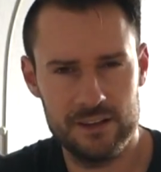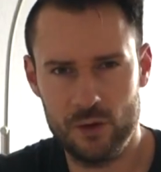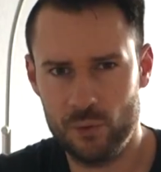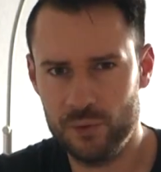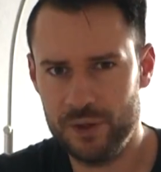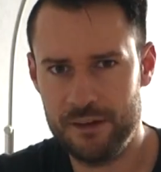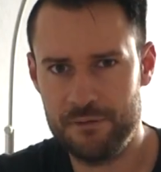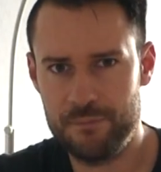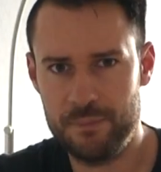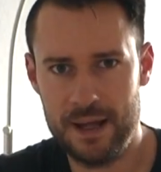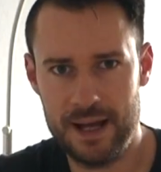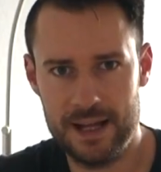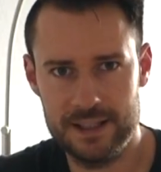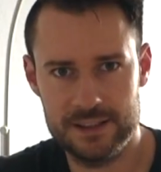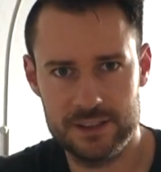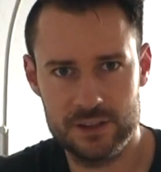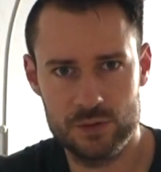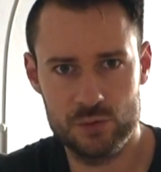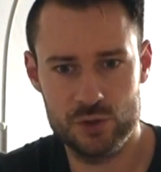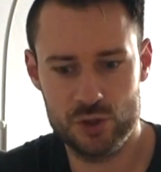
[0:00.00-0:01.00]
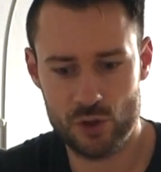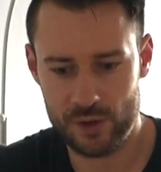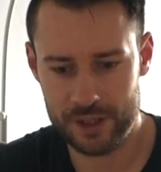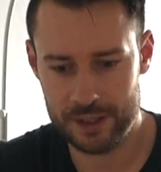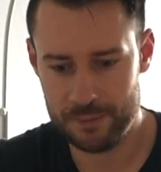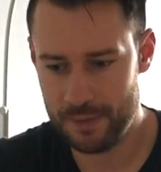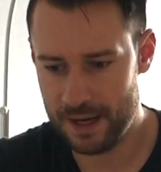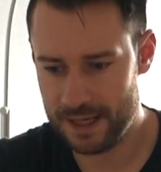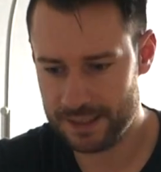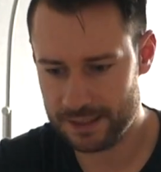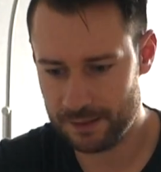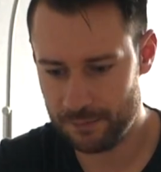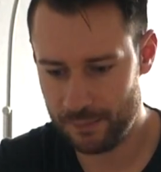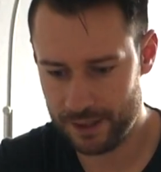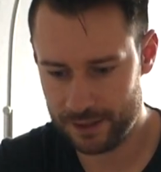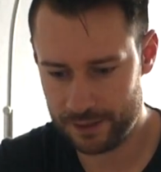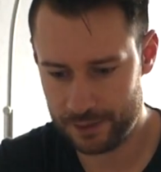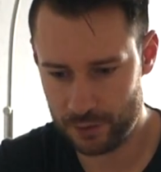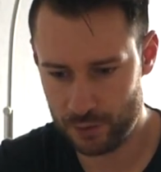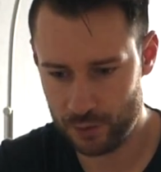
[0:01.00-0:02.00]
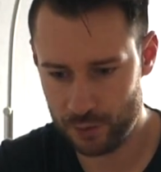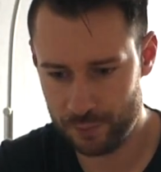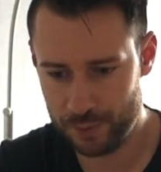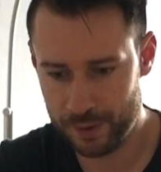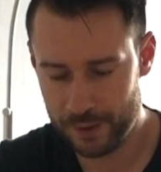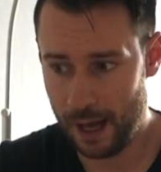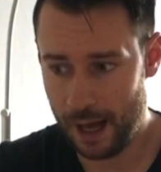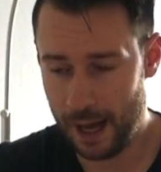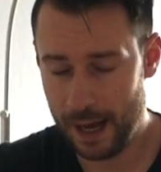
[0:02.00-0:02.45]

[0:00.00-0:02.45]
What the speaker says: don't have plans to join a mastermind group.